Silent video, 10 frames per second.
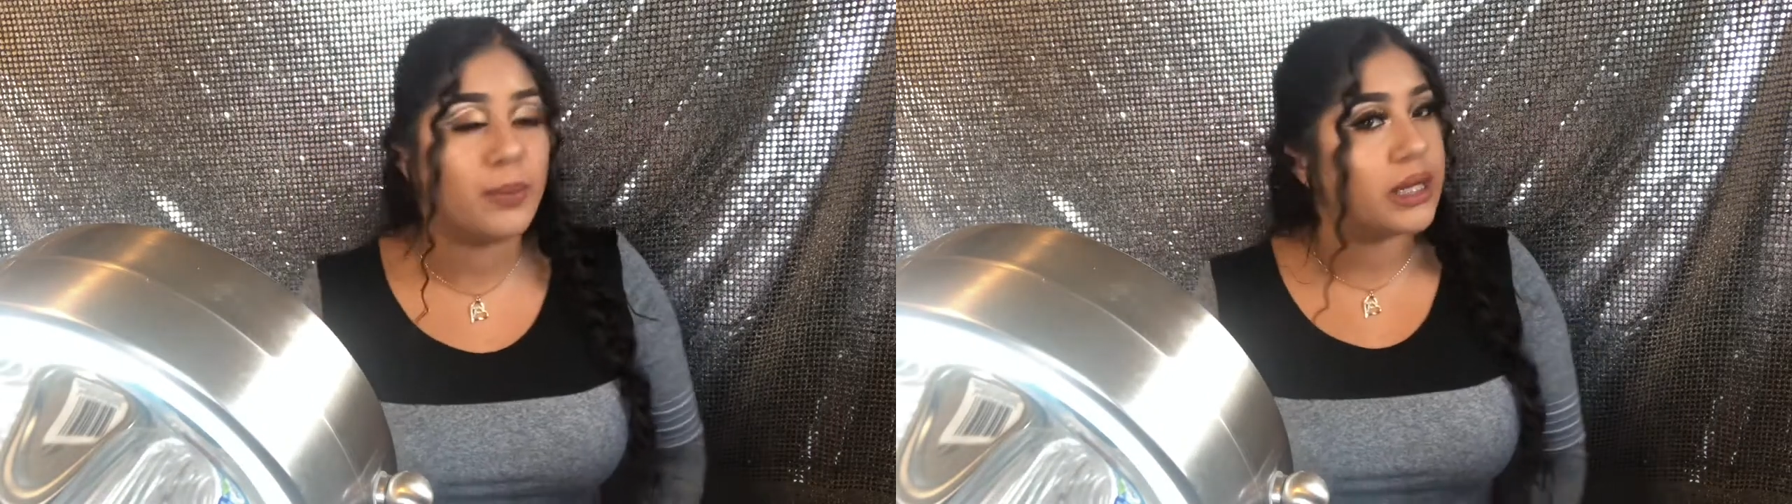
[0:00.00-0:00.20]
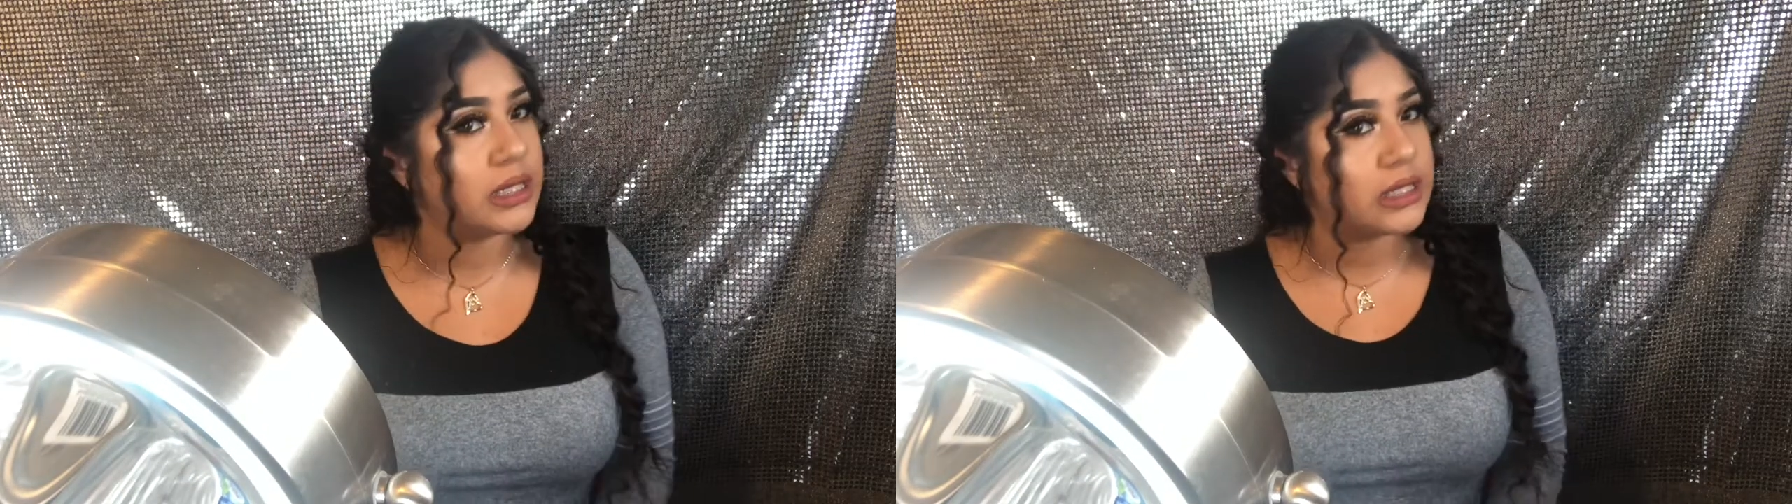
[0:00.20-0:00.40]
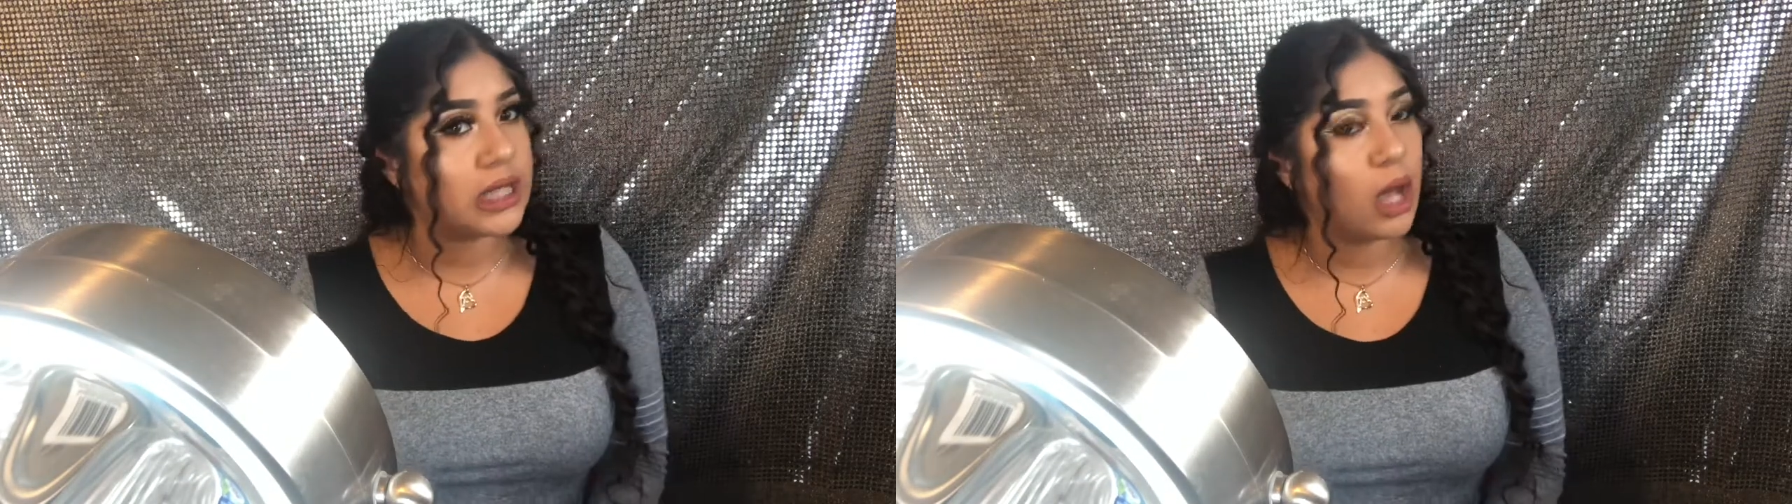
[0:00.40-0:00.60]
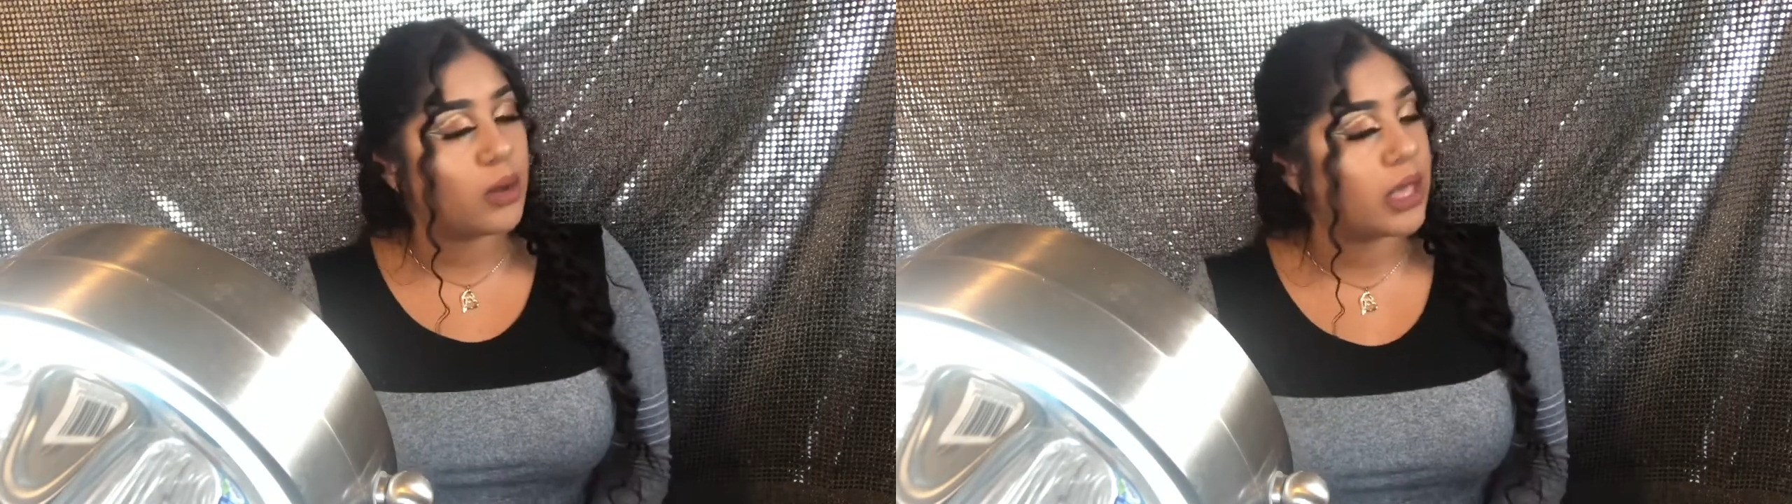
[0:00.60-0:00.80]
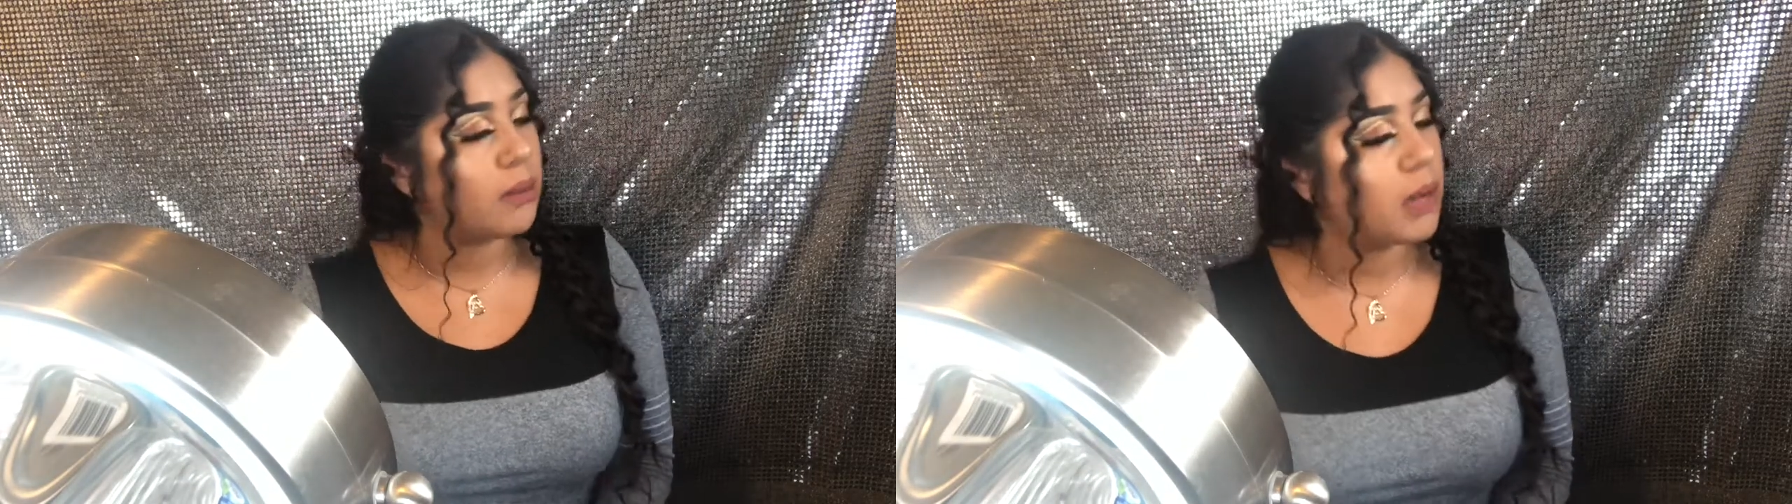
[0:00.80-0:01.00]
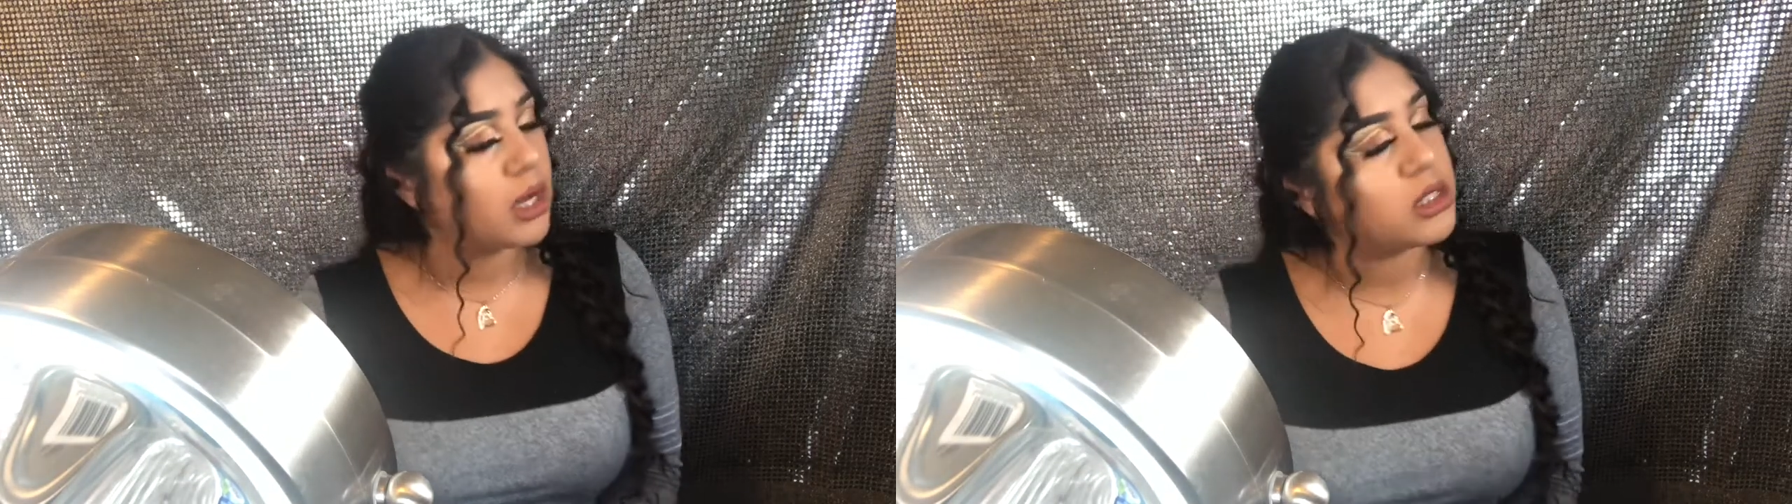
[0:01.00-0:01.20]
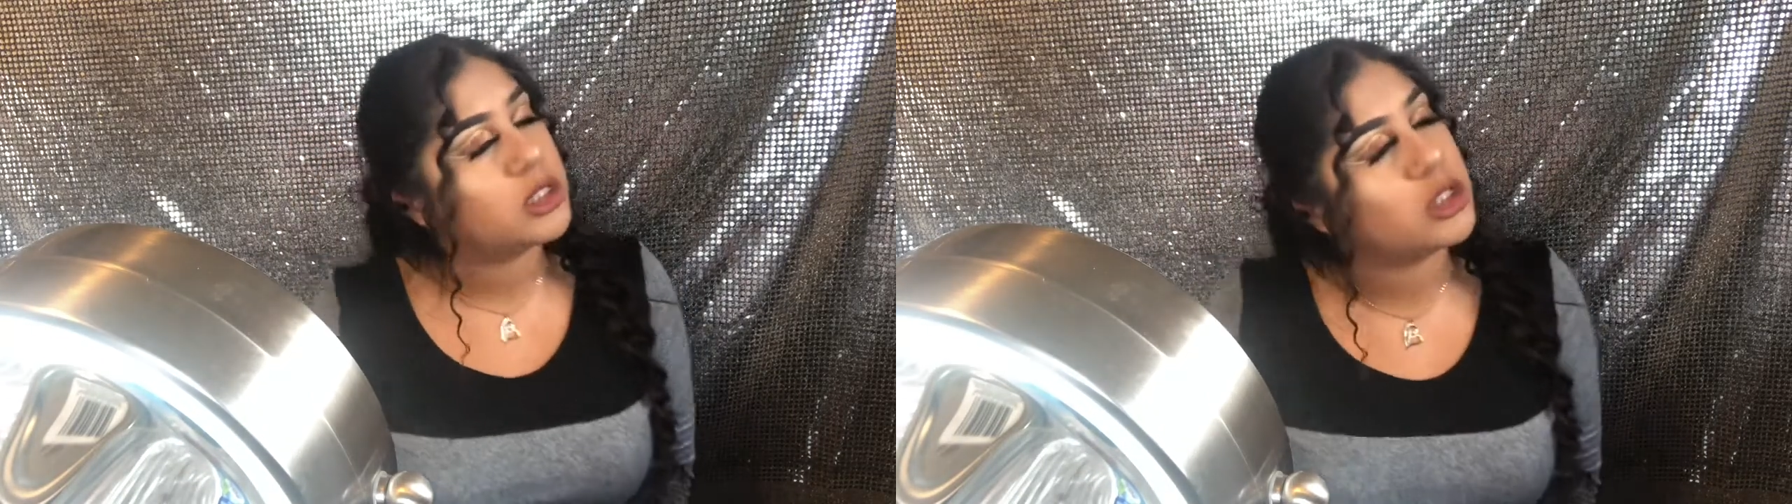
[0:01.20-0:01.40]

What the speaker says: But this is how it came out. It's